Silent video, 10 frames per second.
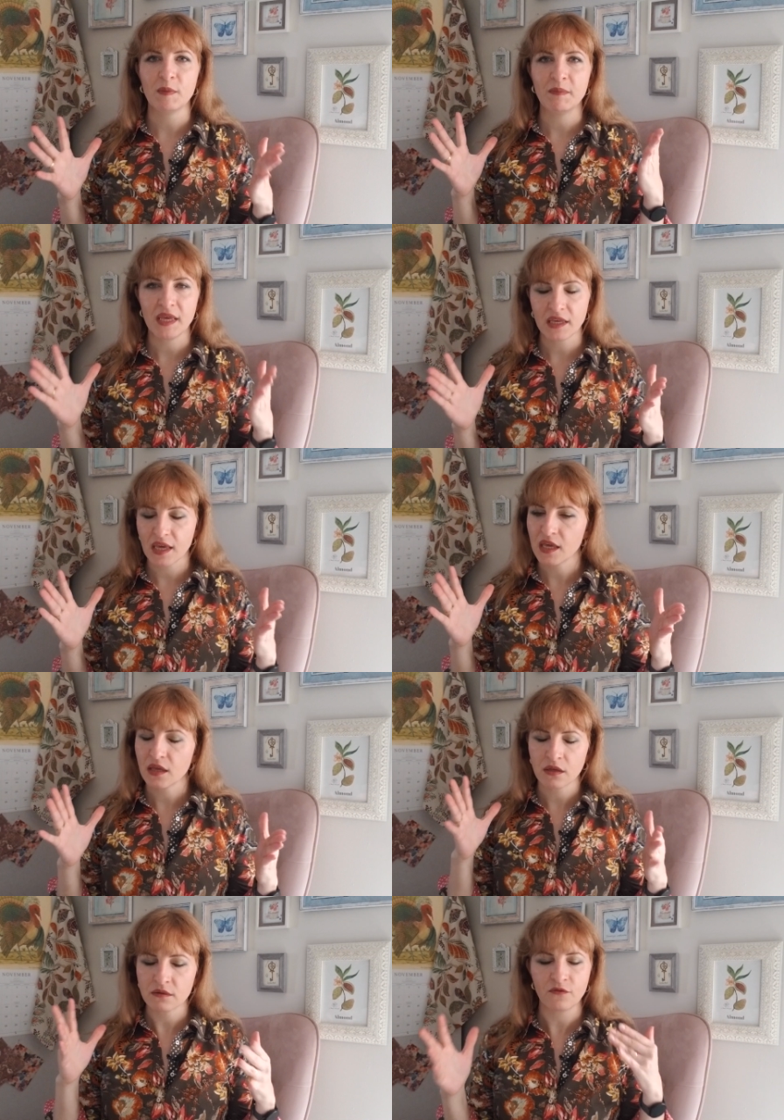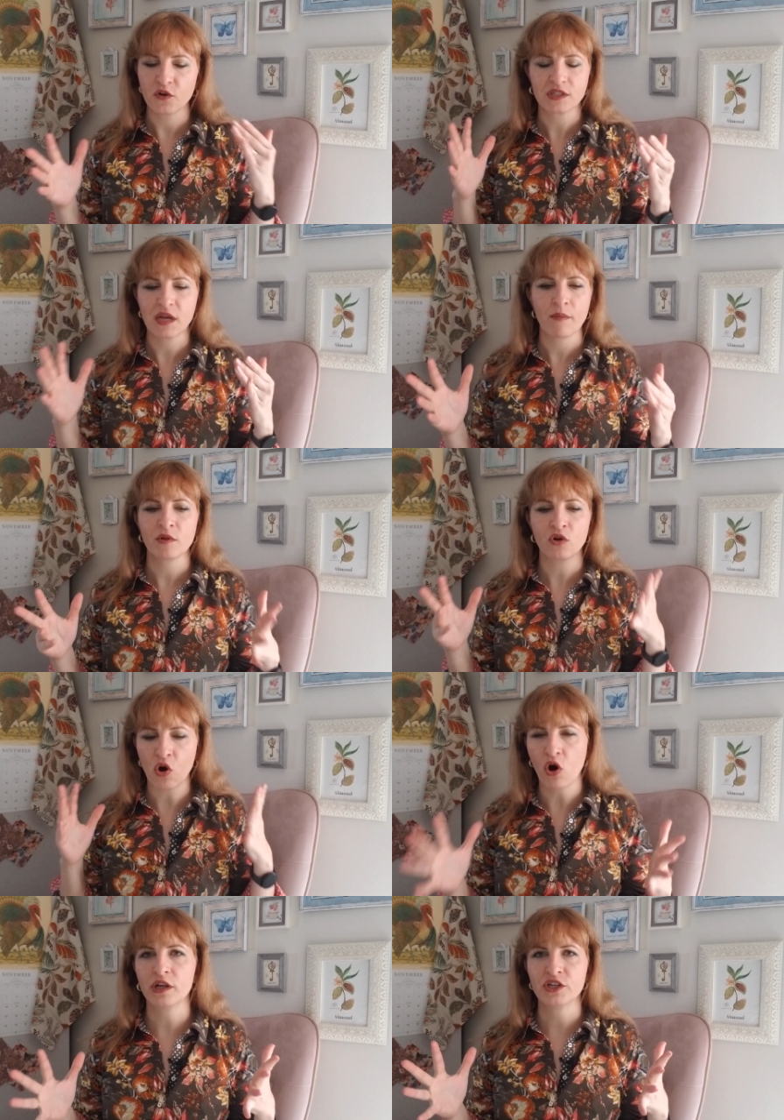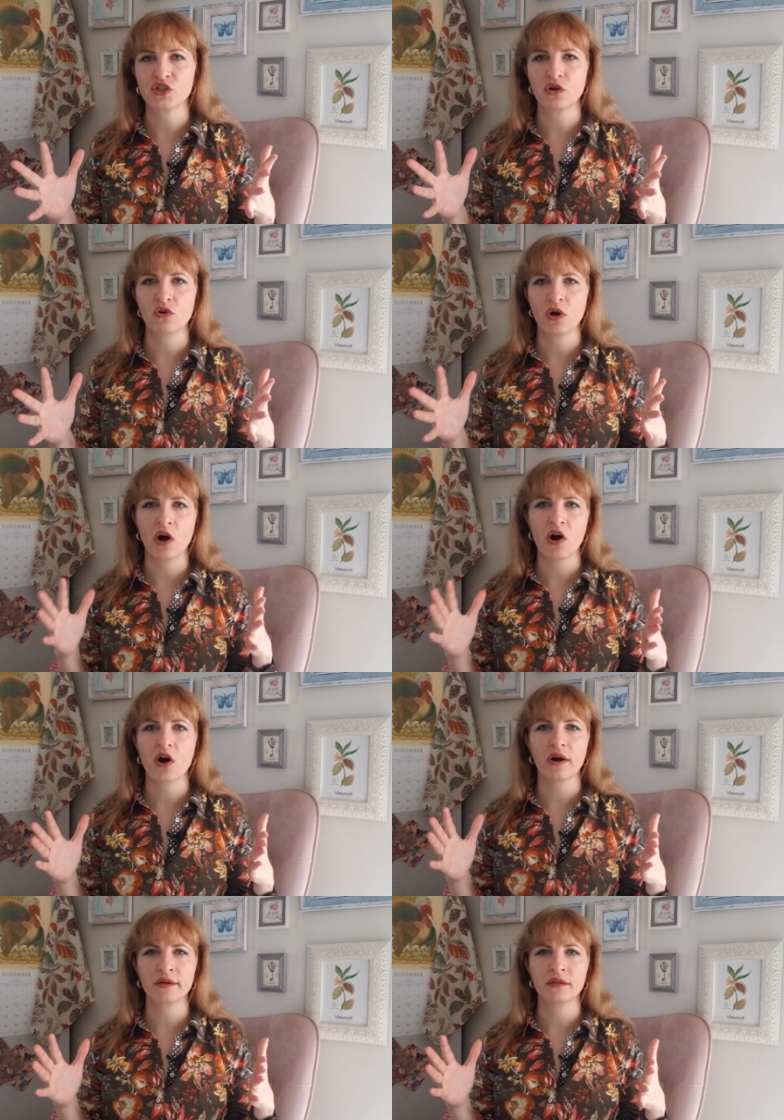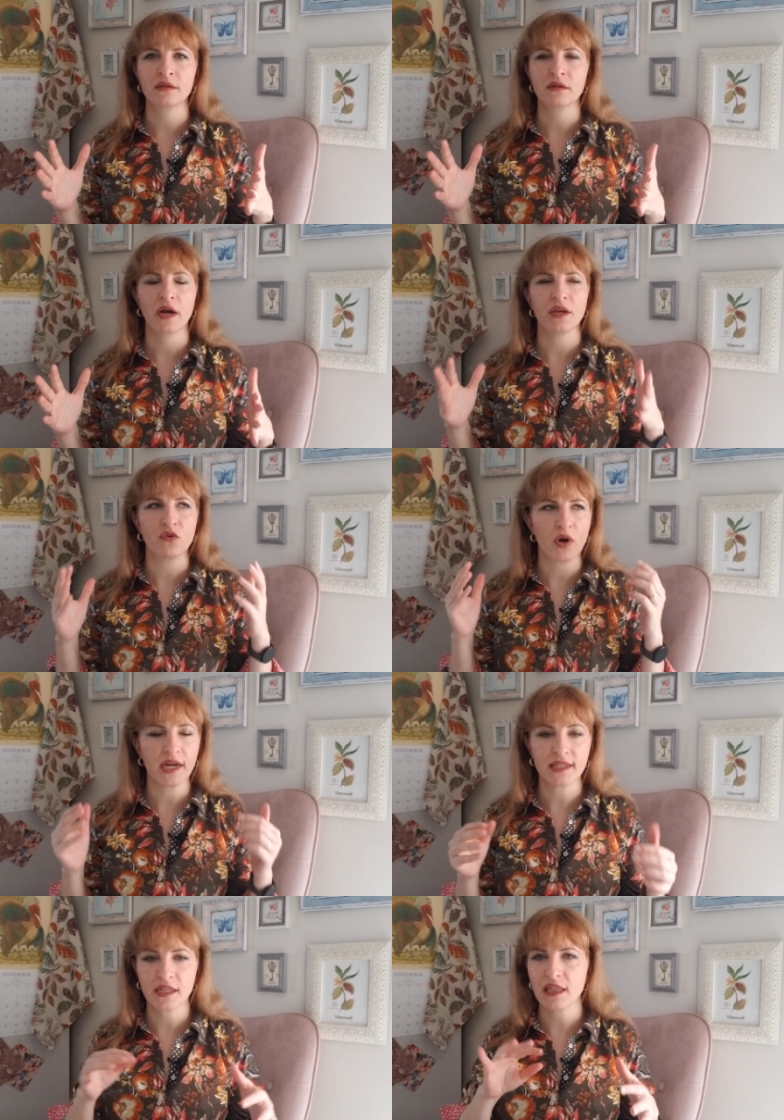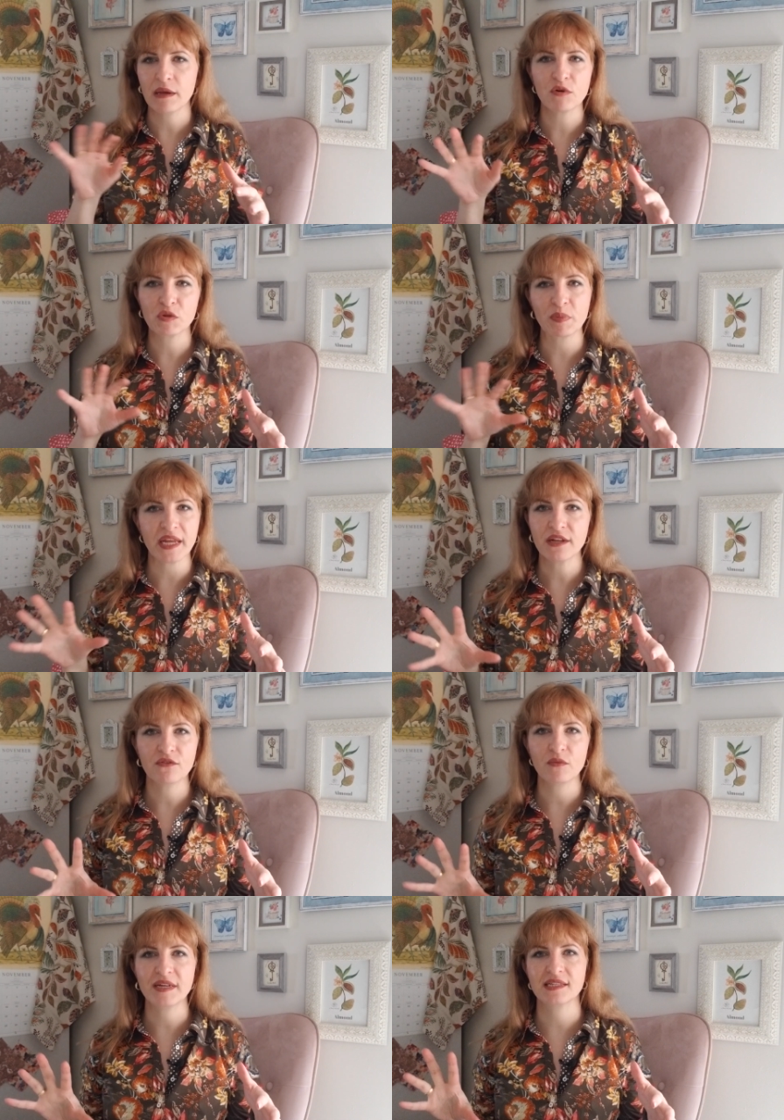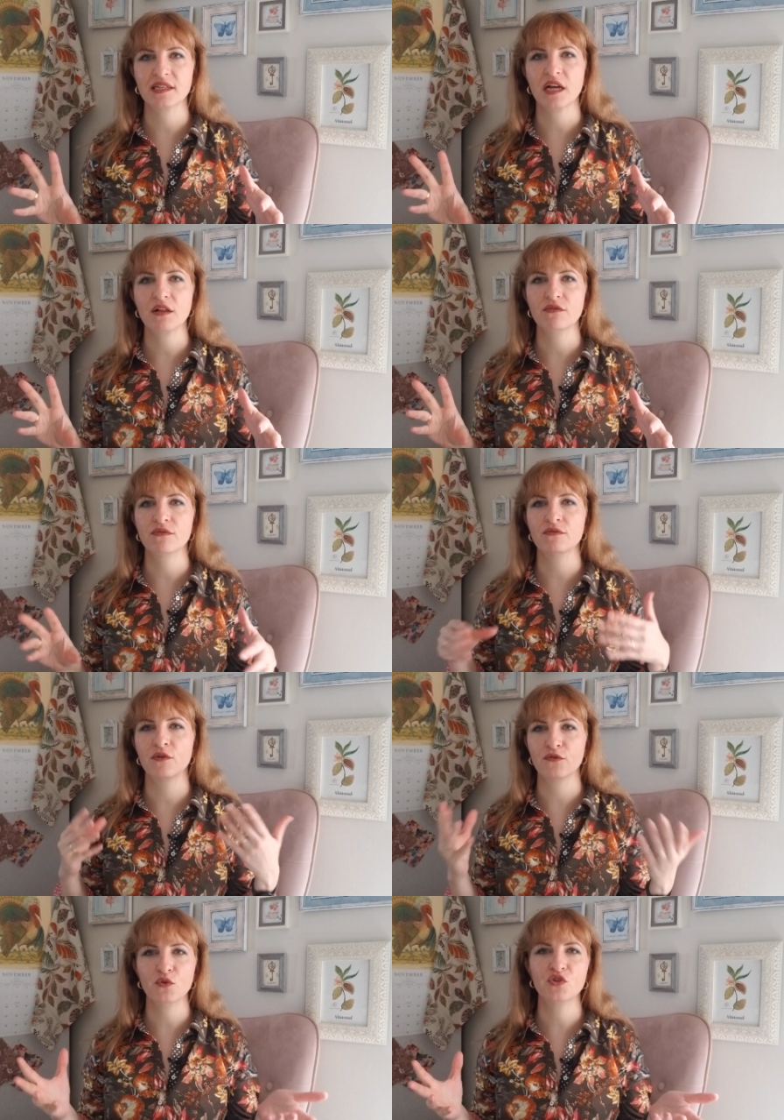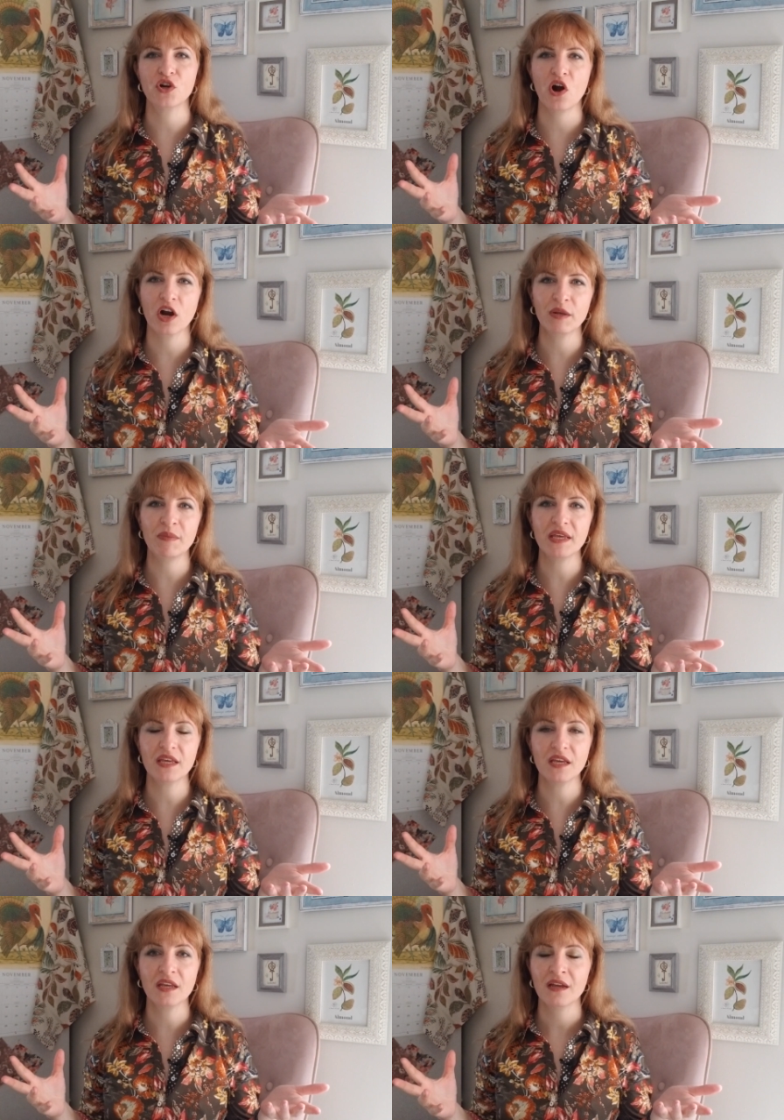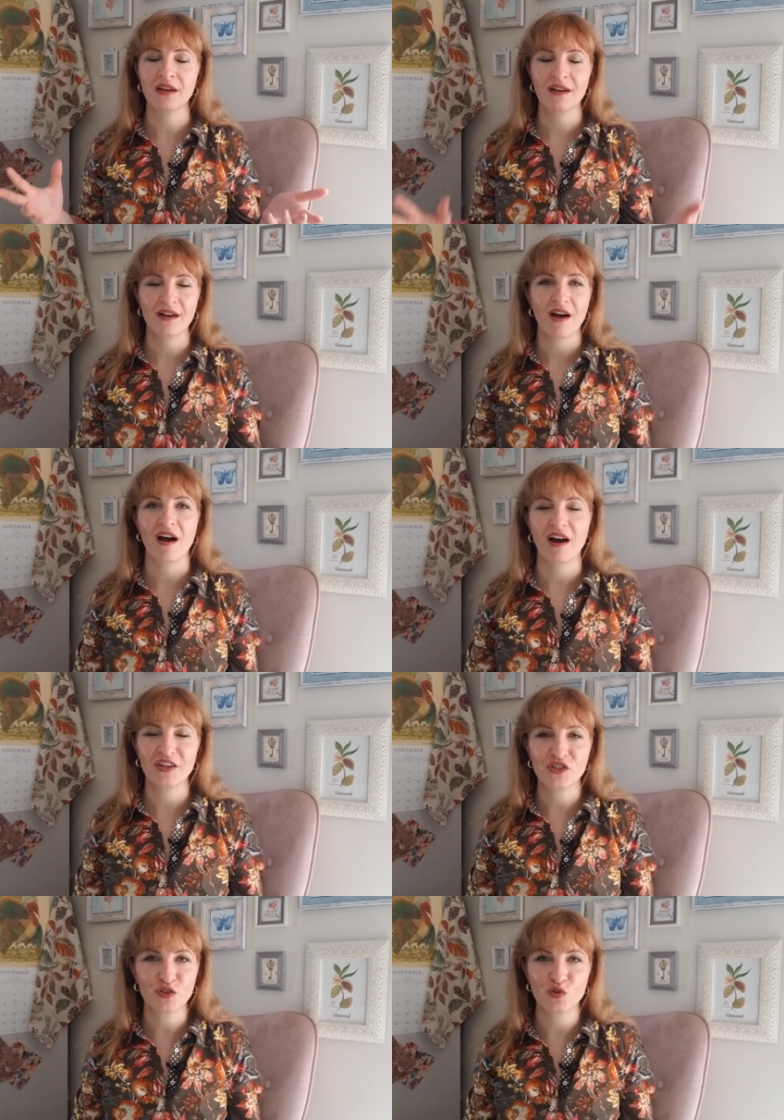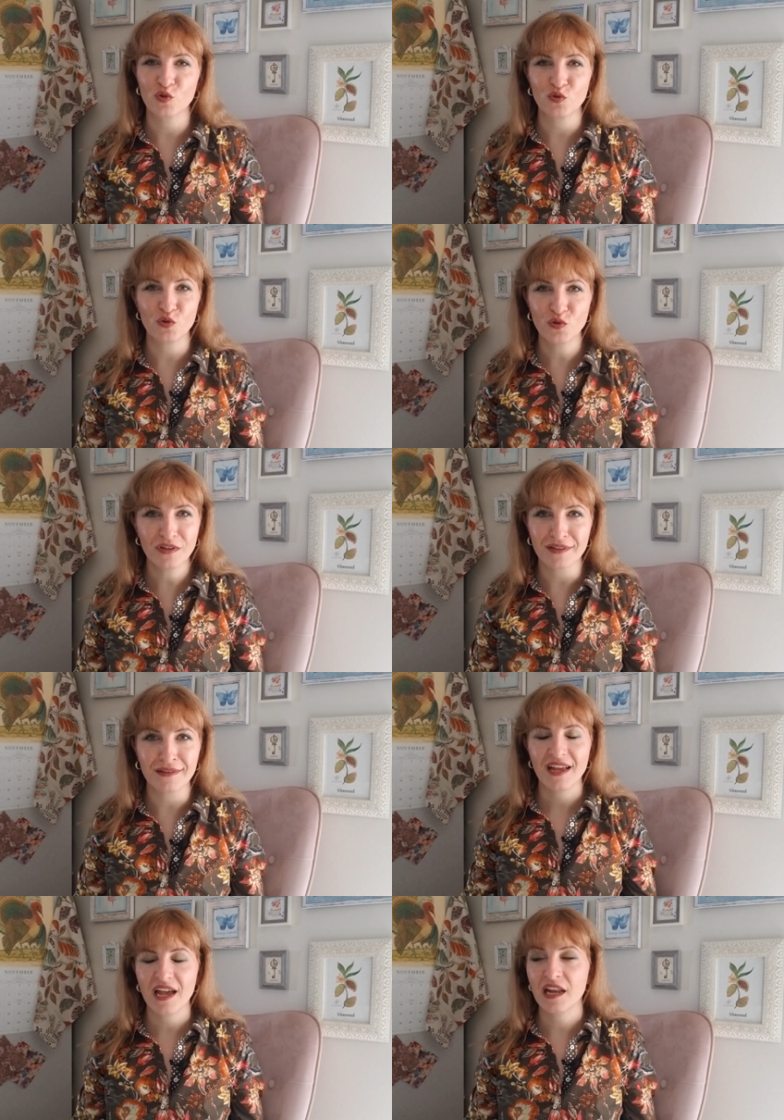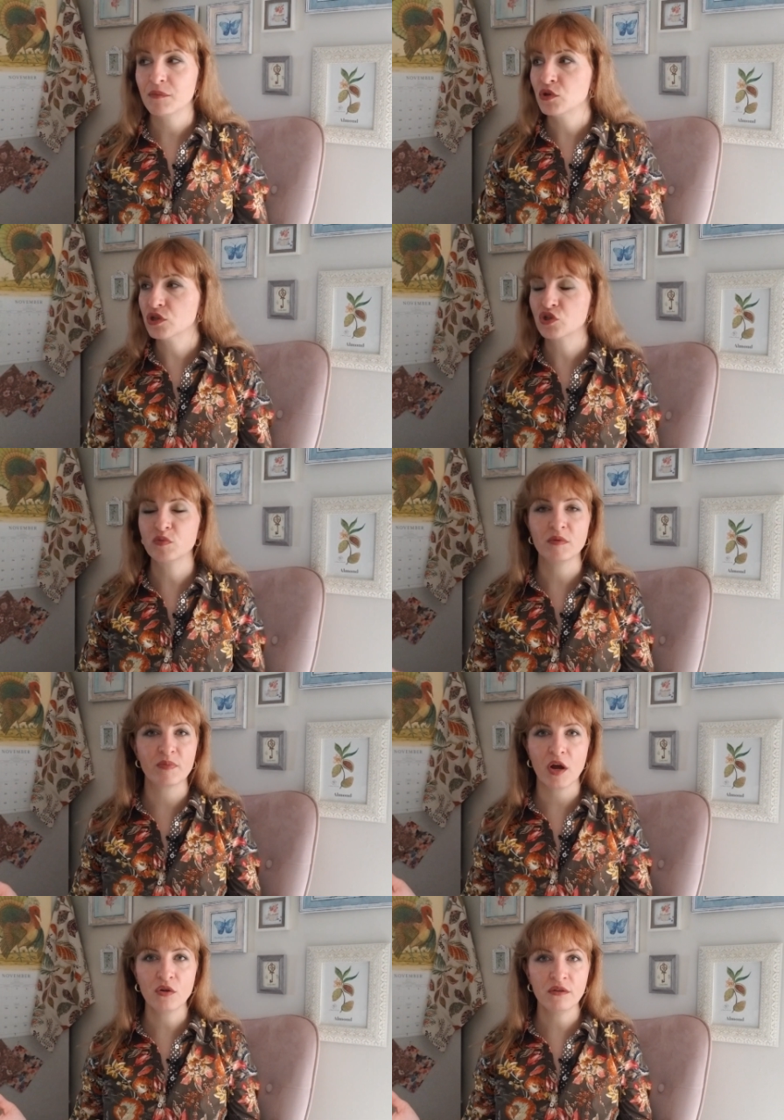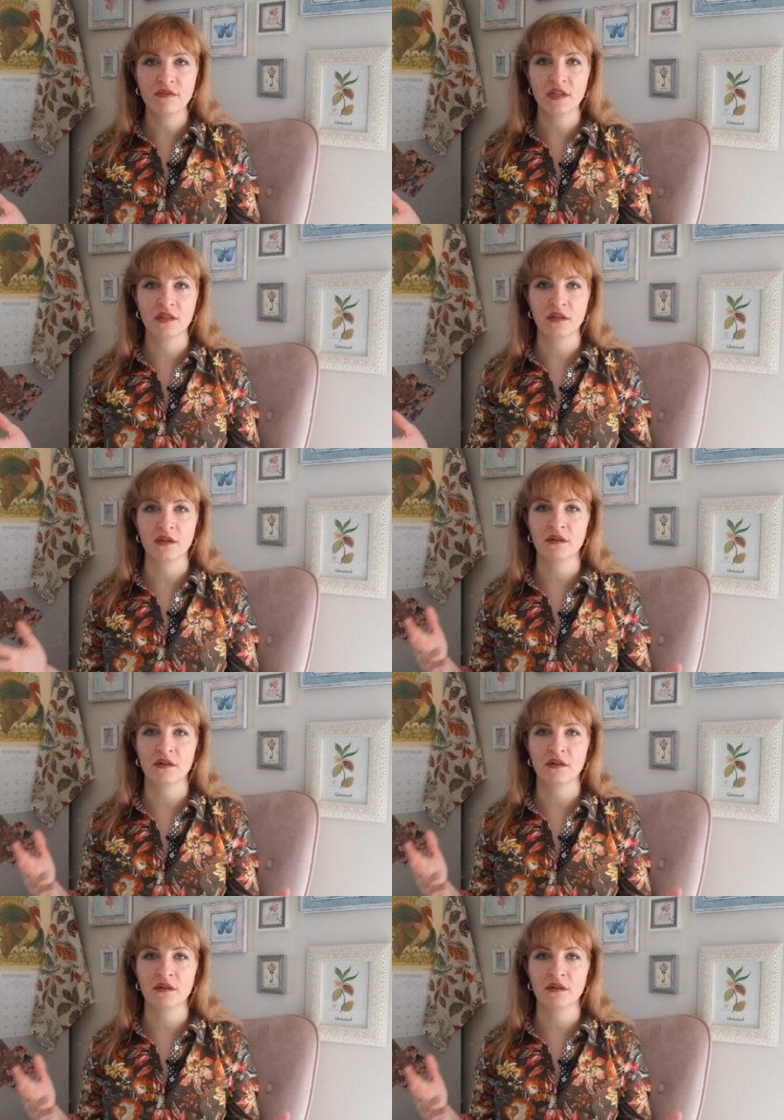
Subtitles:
making, for example, cottagecore art, I write an elaborate plan for myself for future art making, I just don't do it. And I'm not super proud of it.